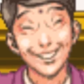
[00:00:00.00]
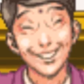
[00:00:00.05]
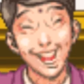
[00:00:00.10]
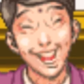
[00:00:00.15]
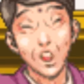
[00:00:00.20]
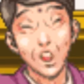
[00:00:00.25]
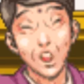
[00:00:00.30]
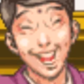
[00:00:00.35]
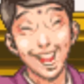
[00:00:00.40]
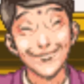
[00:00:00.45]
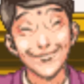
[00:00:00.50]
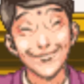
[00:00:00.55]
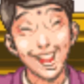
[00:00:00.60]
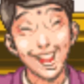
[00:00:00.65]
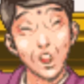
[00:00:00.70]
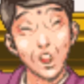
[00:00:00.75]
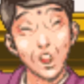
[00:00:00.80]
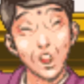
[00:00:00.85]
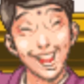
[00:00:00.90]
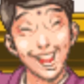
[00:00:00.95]
like
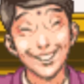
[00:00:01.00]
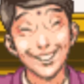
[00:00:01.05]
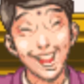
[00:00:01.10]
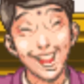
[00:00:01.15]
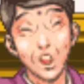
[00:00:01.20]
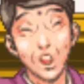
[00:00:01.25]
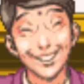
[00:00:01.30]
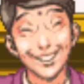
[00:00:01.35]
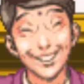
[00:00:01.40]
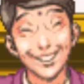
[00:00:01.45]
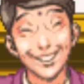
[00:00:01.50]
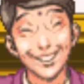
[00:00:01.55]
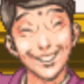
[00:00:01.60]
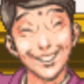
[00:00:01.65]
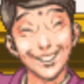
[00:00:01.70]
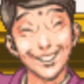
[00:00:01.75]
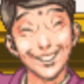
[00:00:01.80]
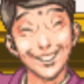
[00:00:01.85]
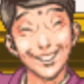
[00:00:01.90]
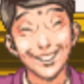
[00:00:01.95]
a criminal fleeing
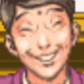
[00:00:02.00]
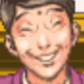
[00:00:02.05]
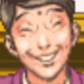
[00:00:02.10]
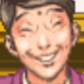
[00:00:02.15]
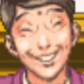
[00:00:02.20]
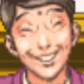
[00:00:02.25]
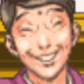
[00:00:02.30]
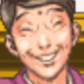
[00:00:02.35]
the scene of a